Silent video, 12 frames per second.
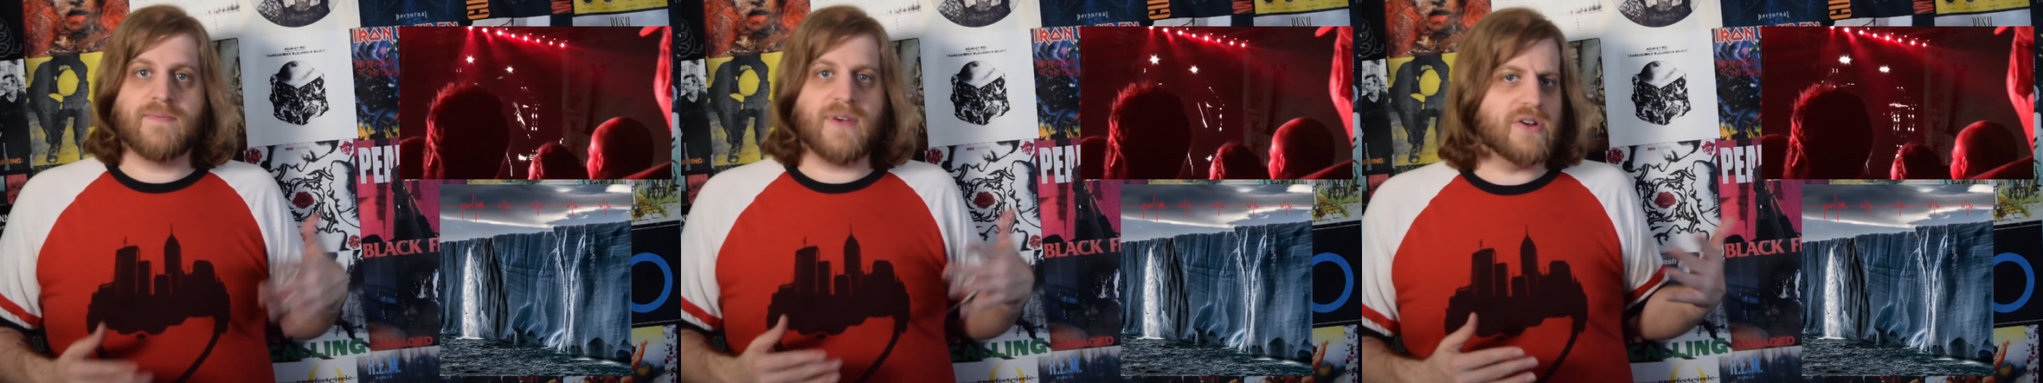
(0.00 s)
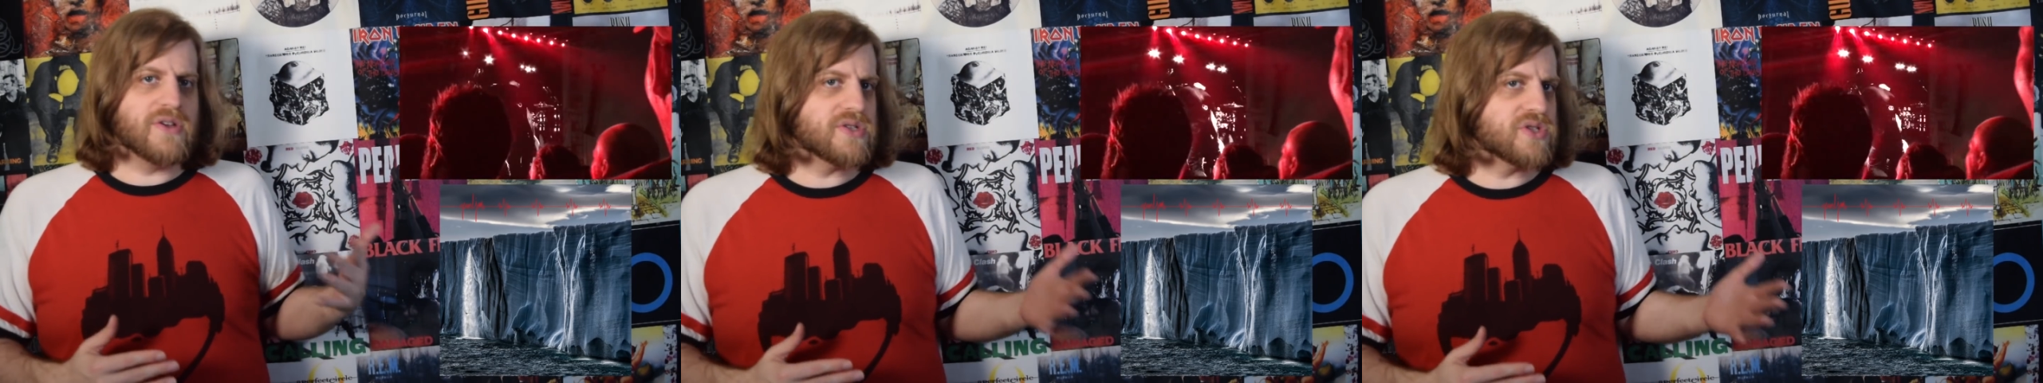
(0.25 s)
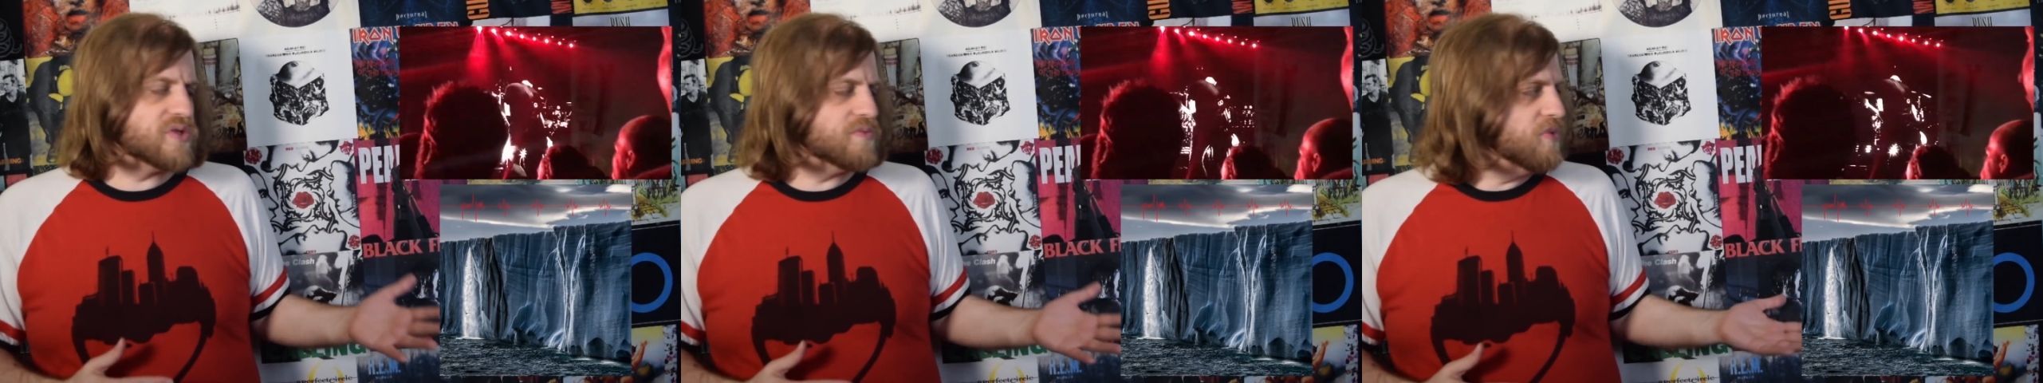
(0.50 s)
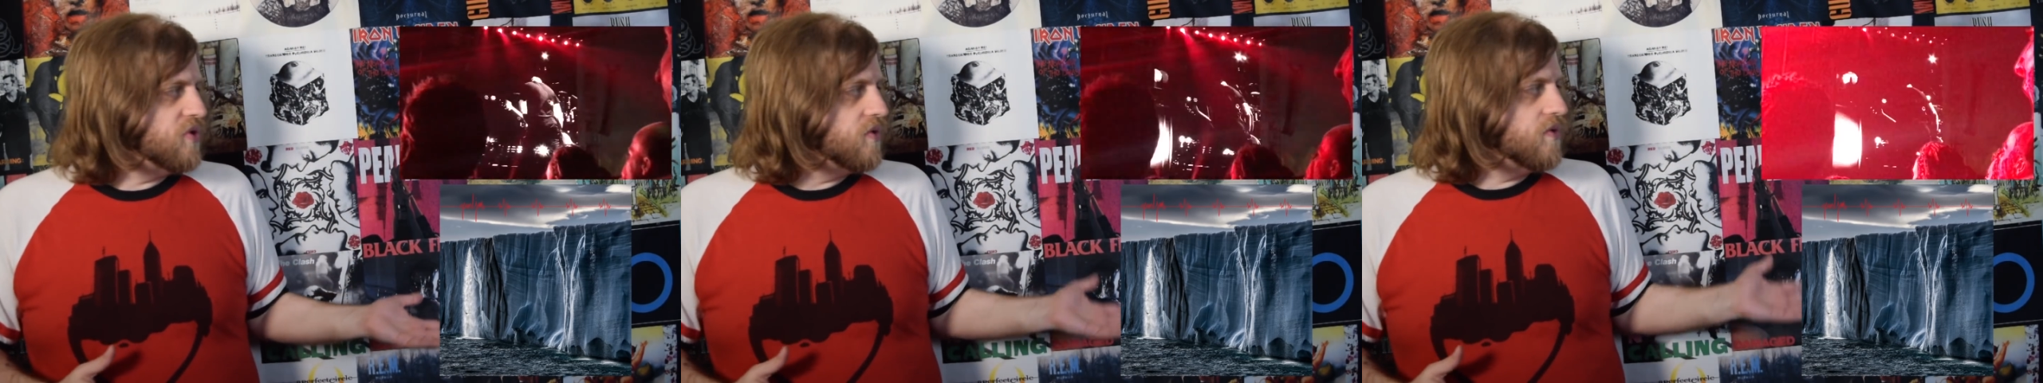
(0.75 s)
very
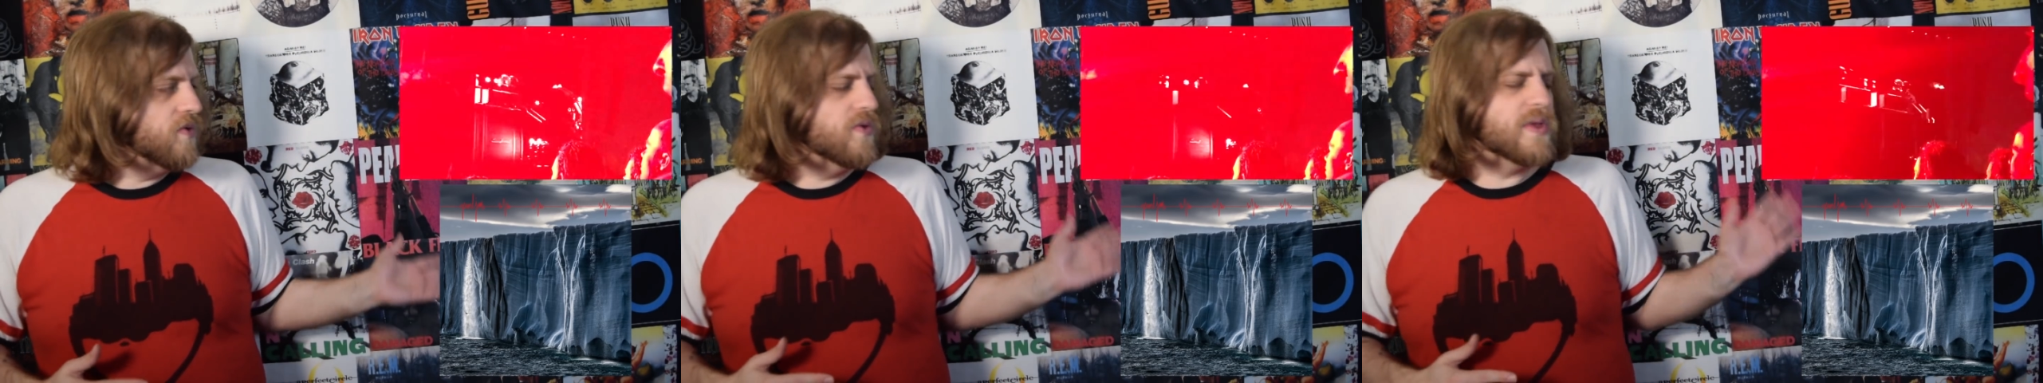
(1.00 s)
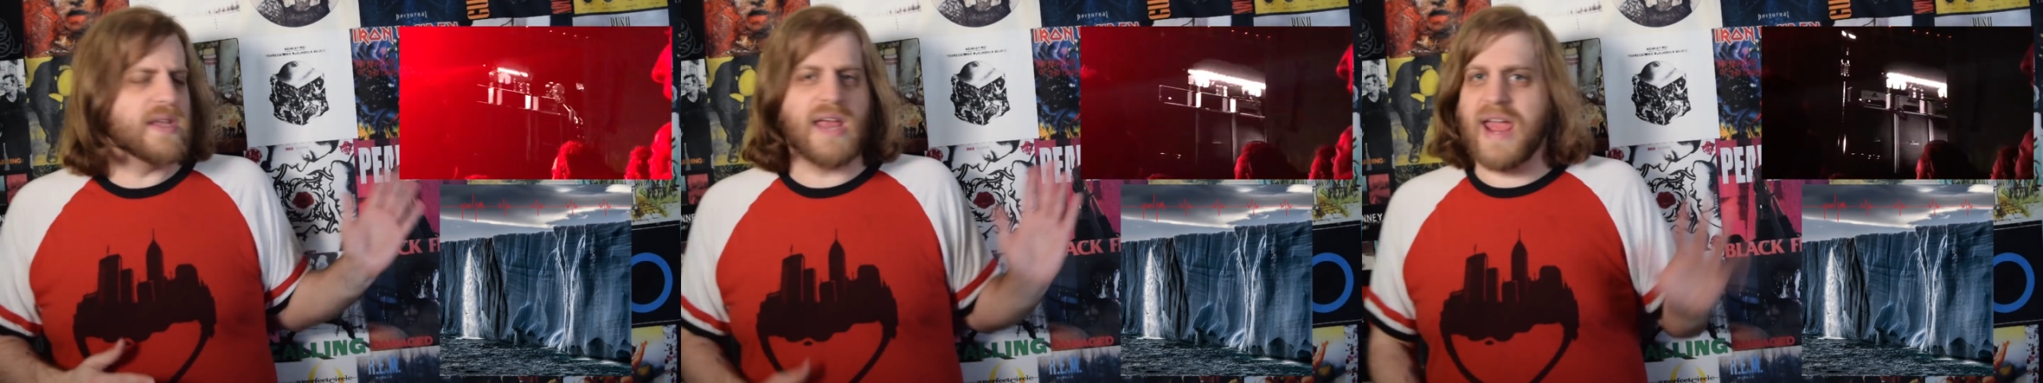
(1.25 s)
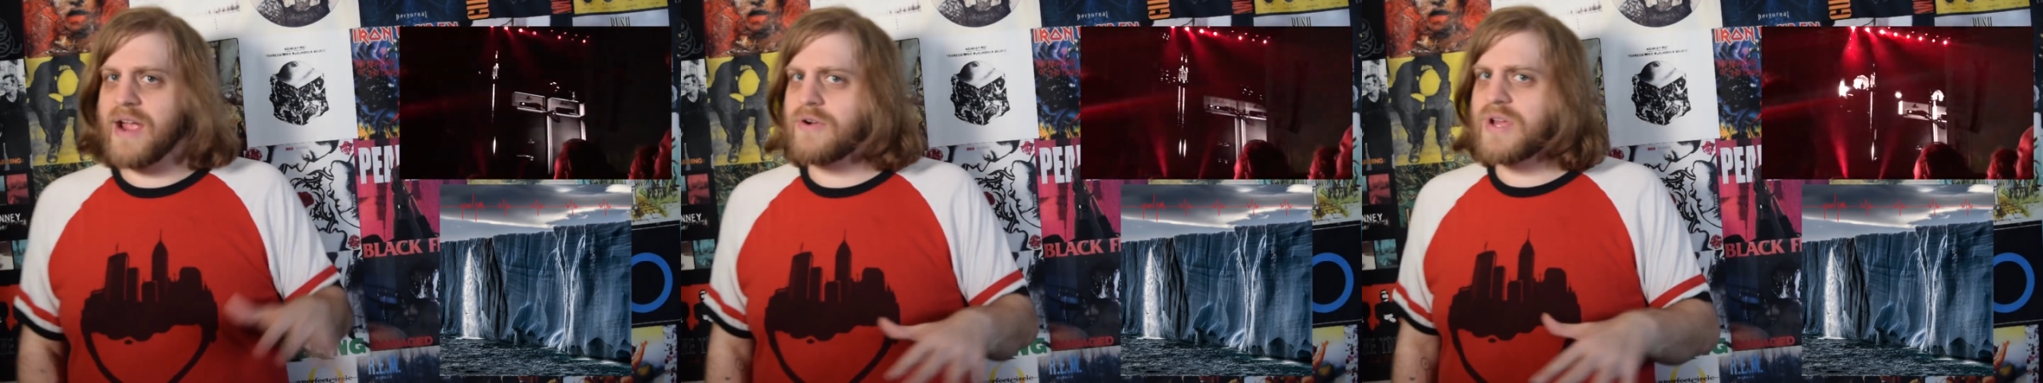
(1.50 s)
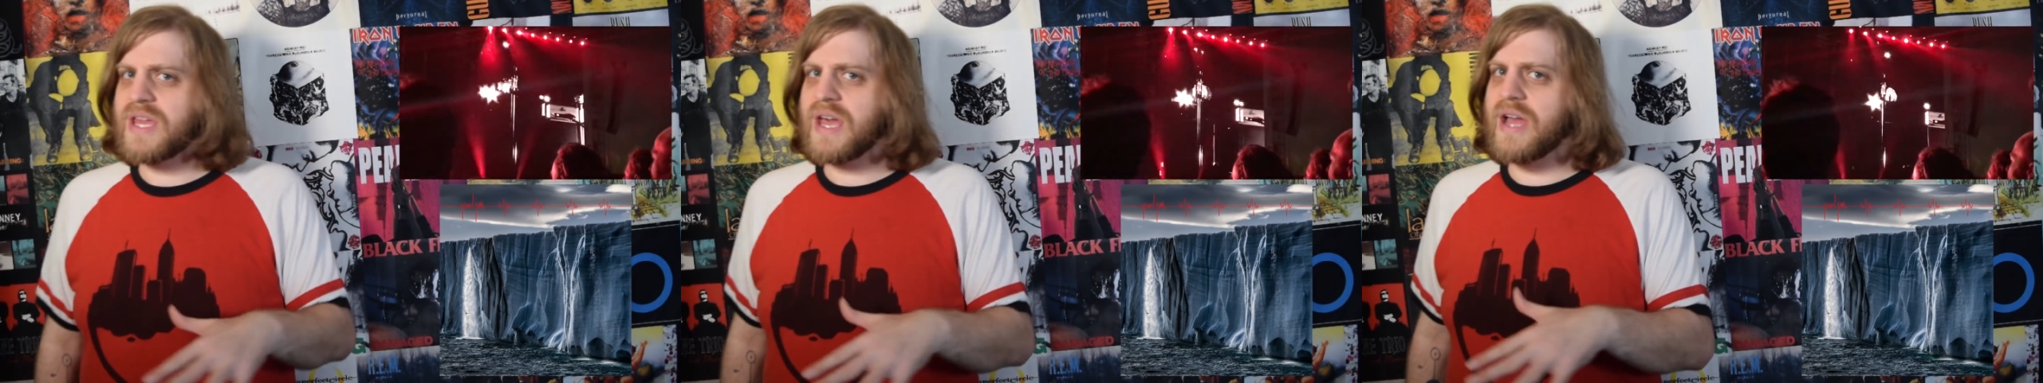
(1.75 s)
smooth and
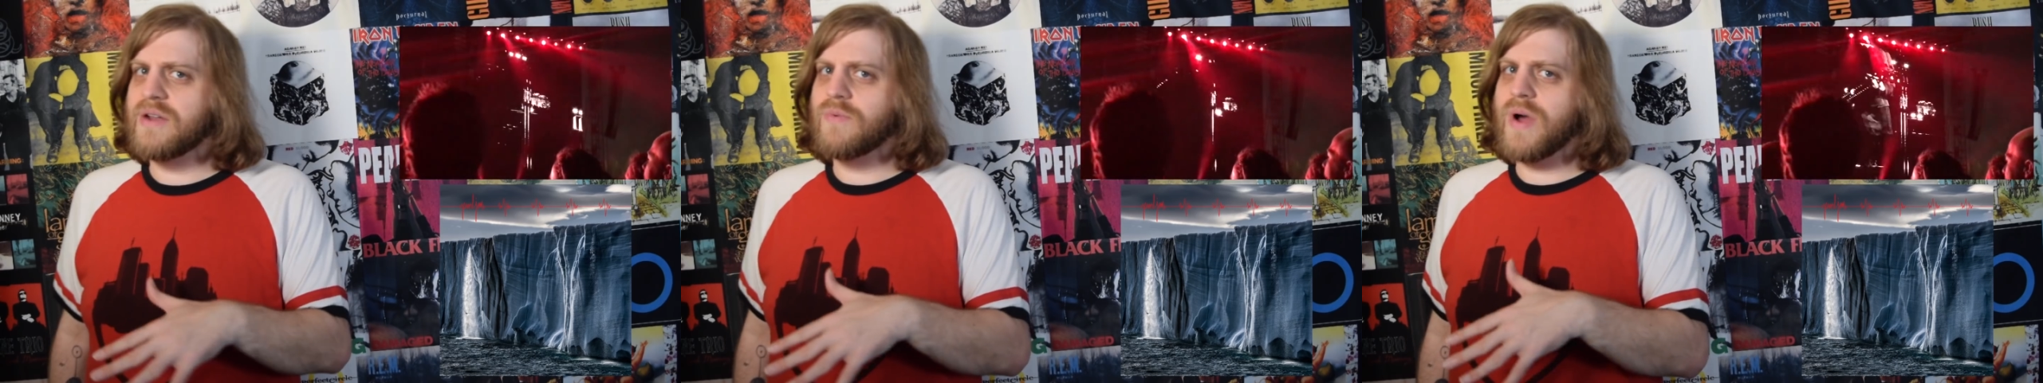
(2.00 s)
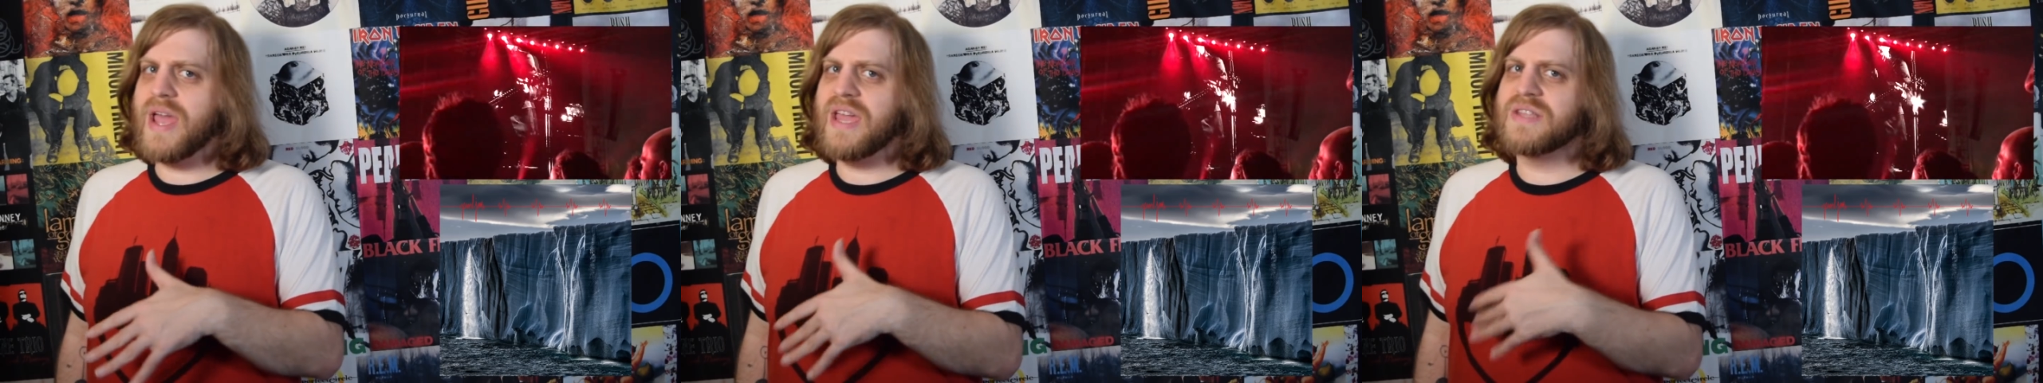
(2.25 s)
airy kind of way.